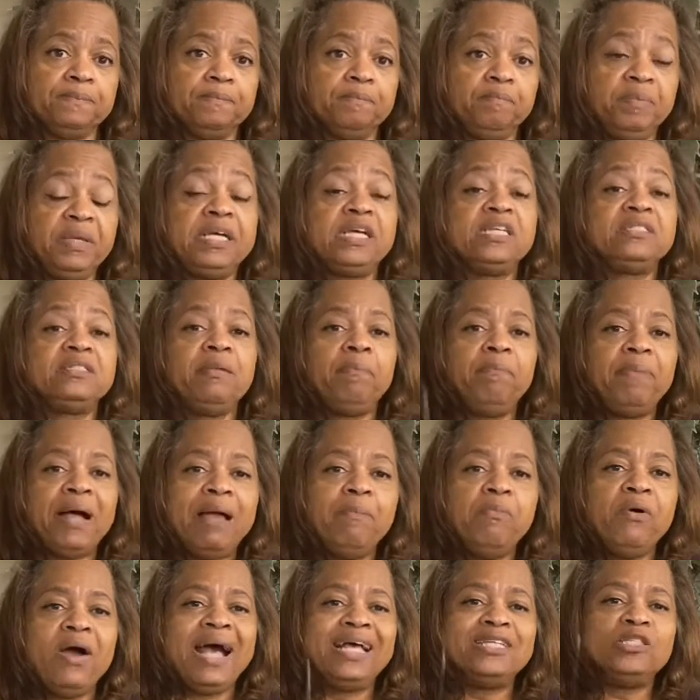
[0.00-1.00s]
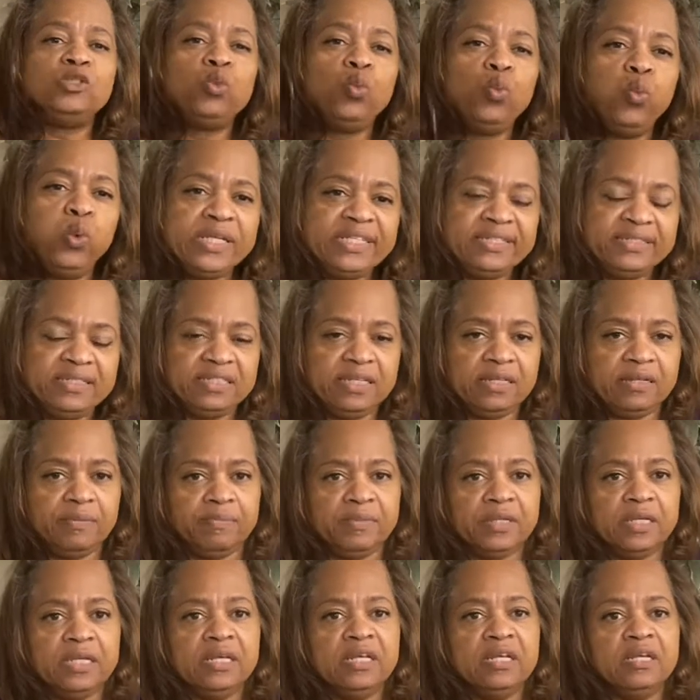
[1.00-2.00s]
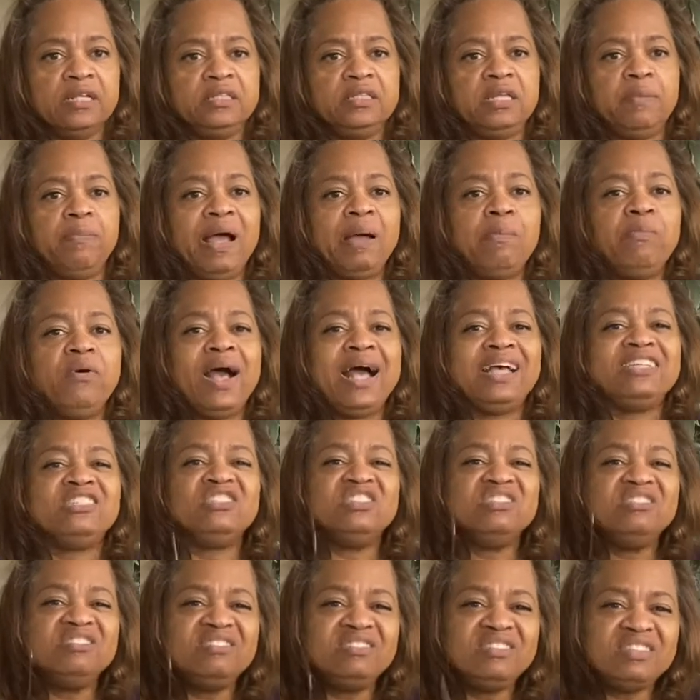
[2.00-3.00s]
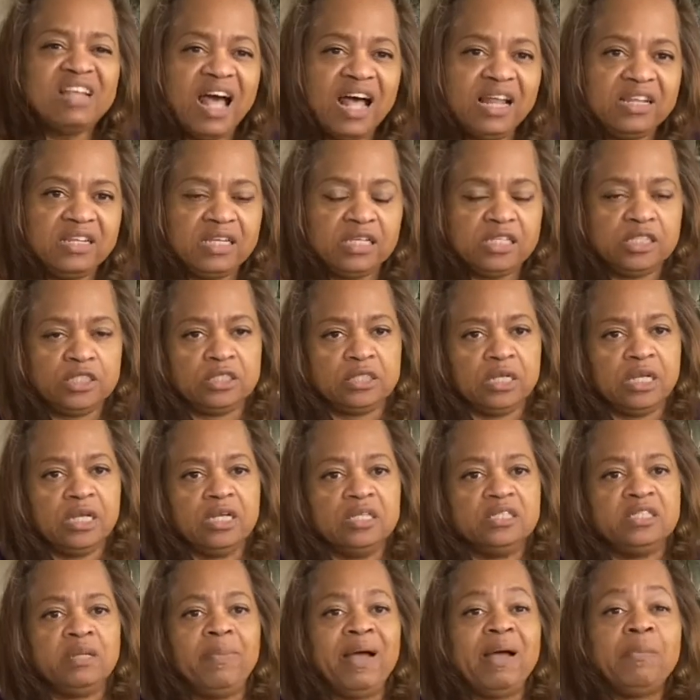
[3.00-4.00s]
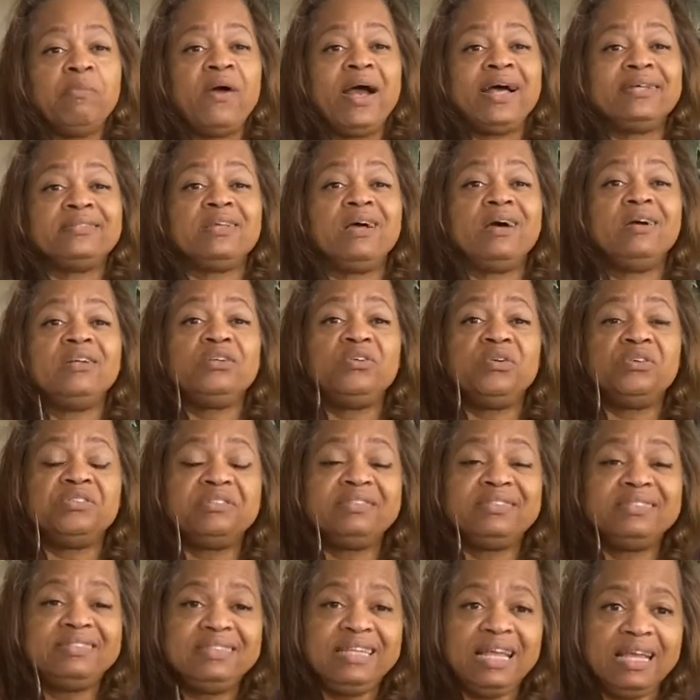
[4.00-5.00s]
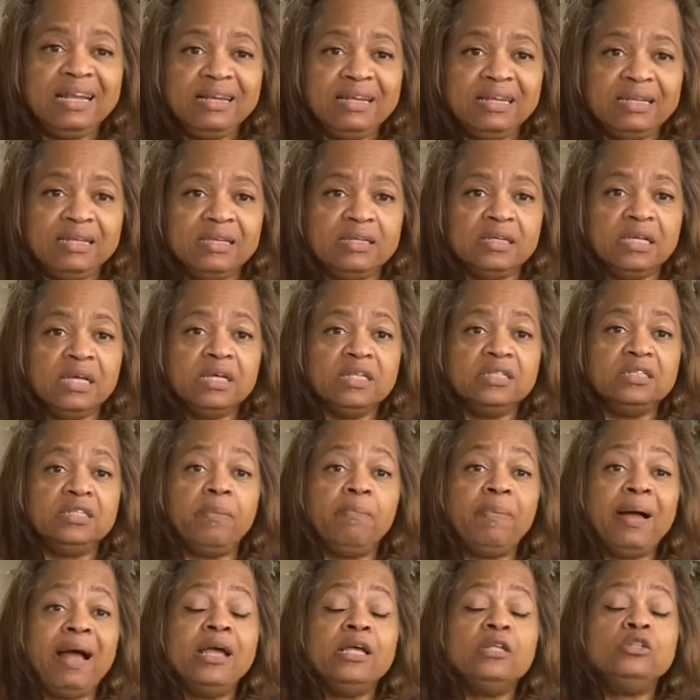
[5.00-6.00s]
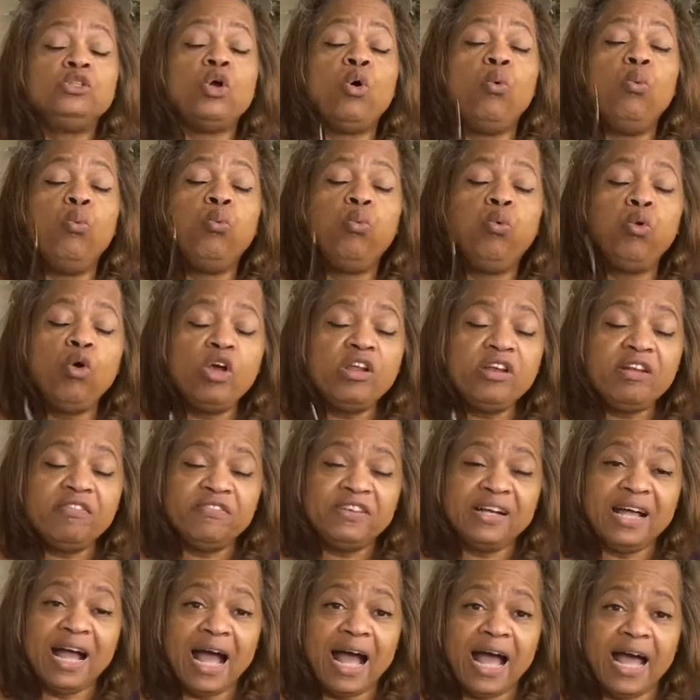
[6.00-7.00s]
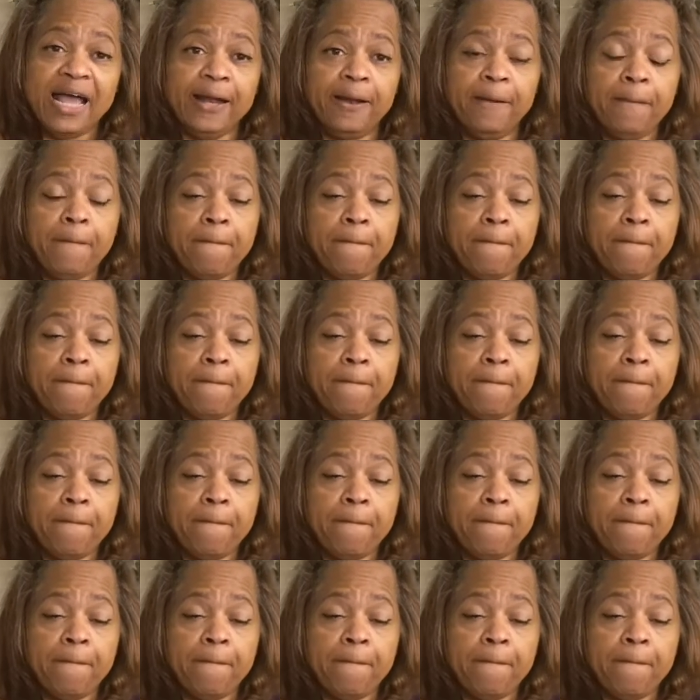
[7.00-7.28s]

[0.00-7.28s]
Because the Bible has wisdom, the Bible has knowledge, the Bible has understanding, the, Bi- the Word of God,